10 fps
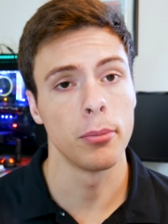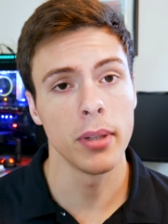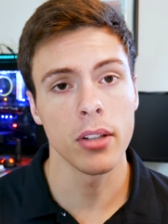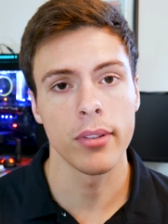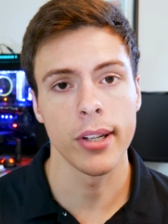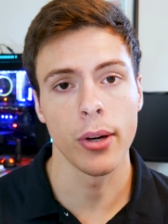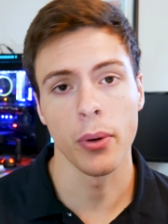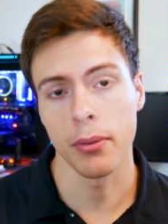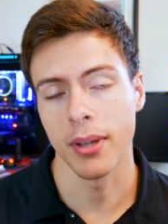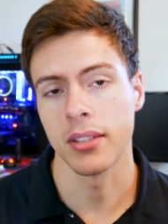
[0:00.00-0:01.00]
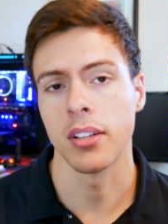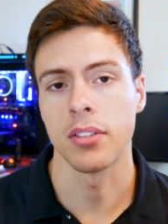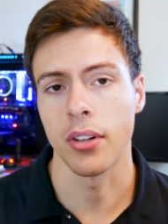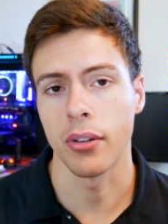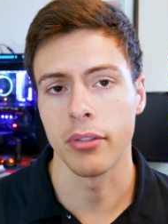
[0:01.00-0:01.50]
build video with my
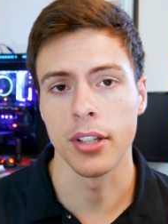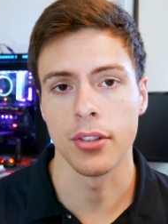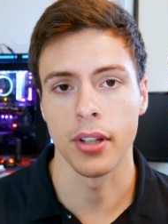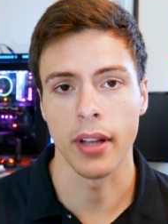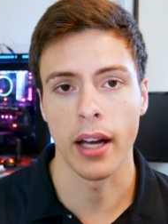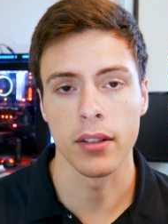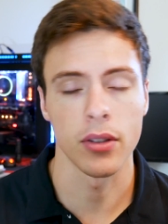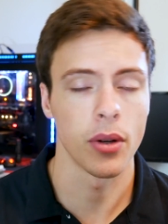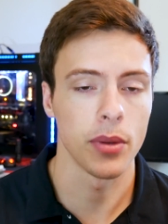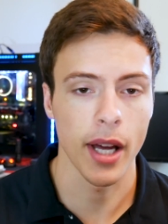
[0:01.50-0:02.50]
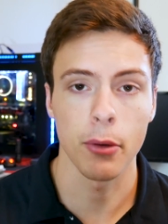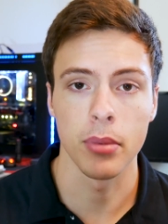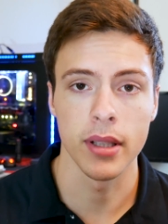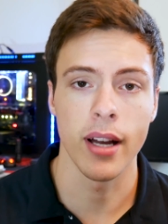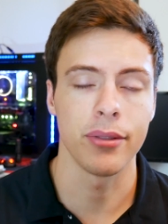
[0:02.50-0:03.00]
sister featuring that. So that will
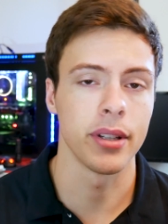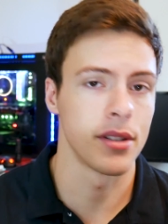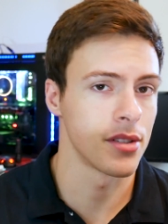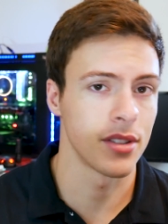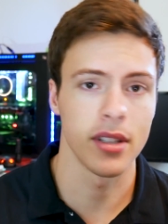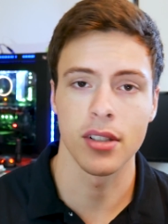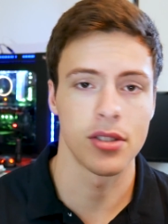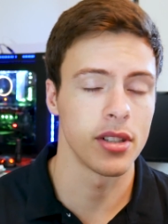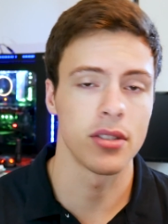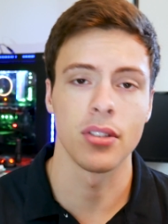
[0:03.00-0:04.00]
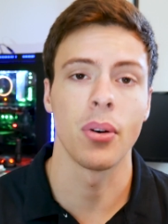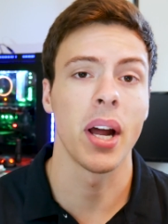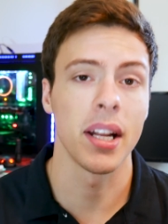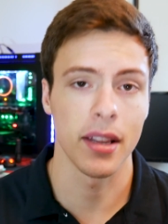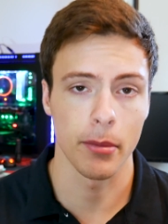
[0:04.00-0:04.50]
be definitely interesting because she doesn't know
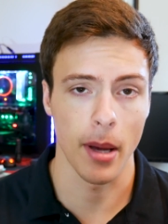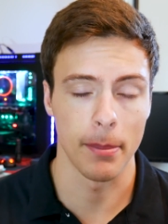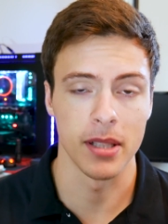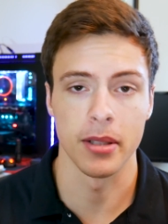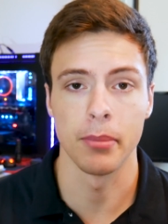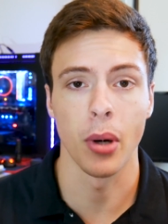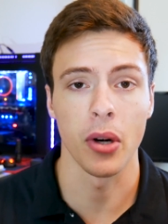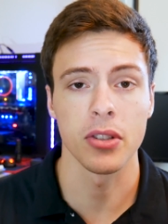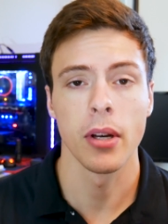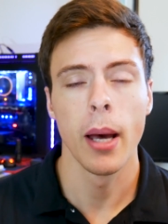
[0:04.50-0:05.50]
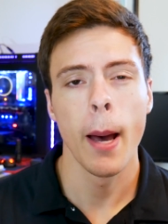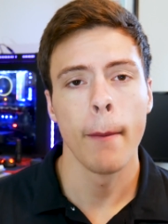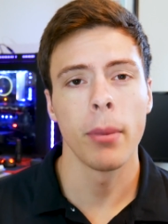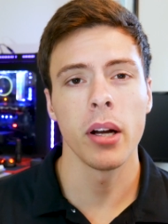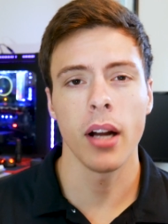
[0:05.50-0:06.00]
anything about P C parts.
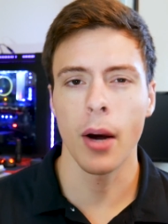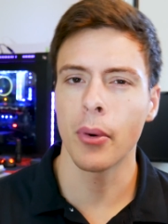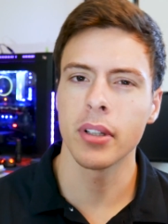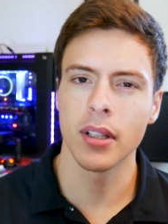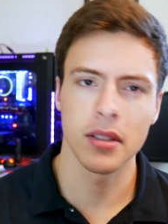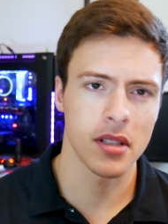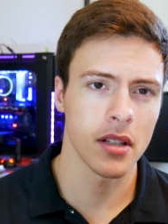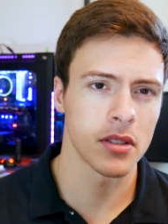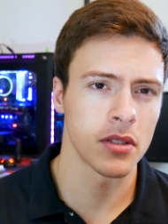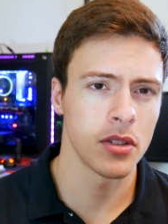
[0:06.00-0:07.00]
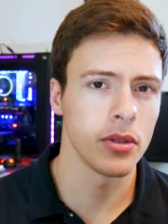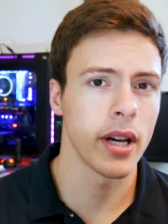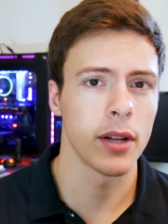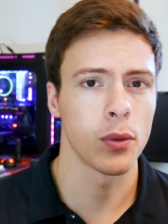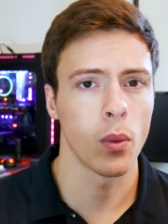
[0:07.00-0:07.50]
But I wanted to discuss to you
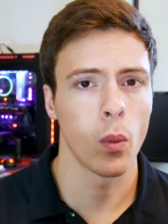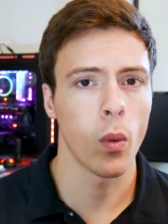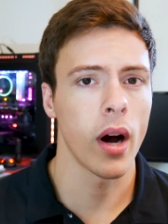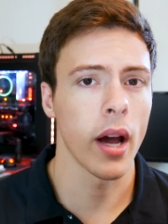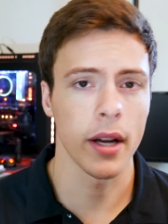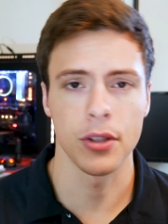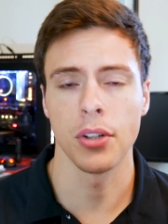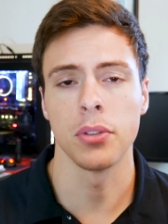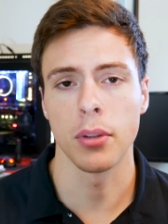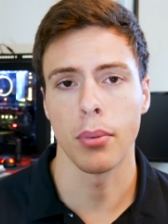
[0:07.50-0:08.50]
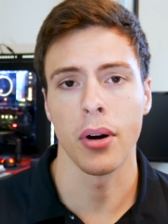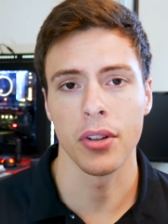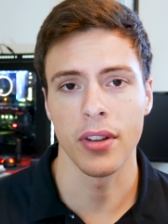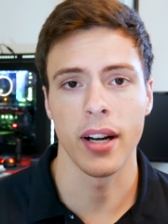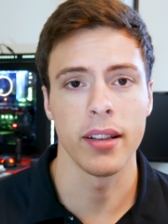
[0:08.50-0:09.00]
guys why I chose the
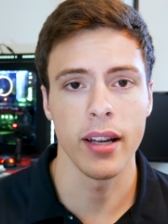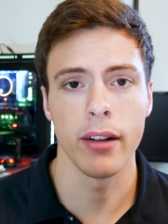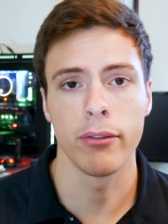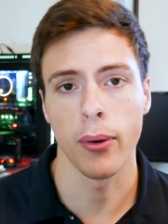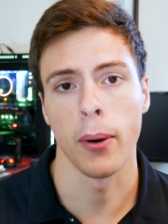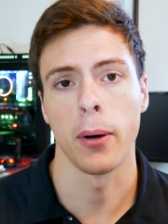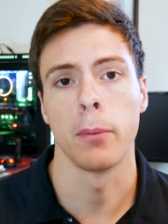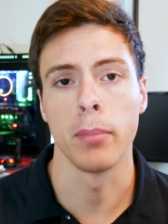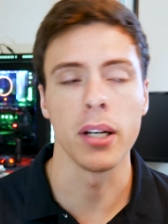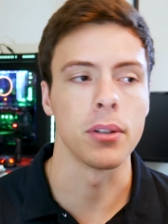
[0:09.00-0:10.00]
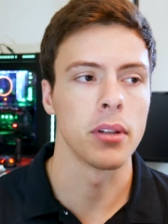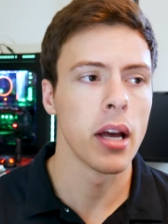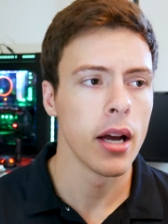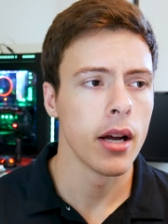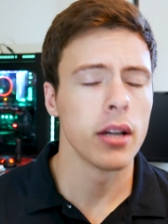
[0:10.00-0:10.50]
parts that I did for her build.
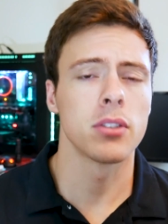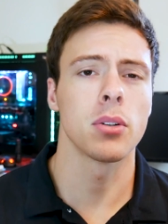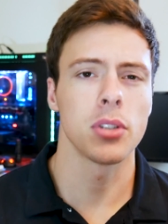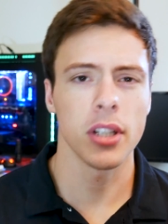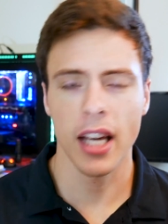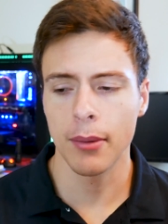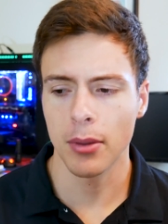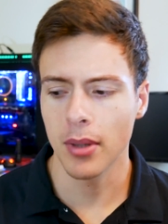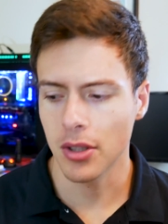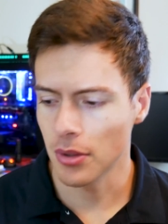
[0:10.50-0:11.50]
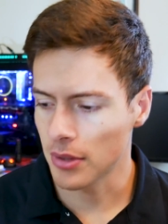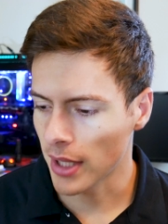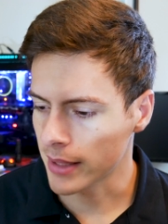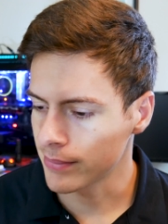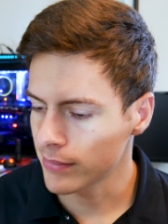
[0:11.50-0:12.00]
So she came to me, she was
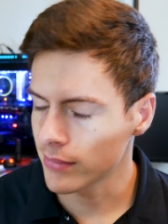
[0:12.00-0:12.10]
like,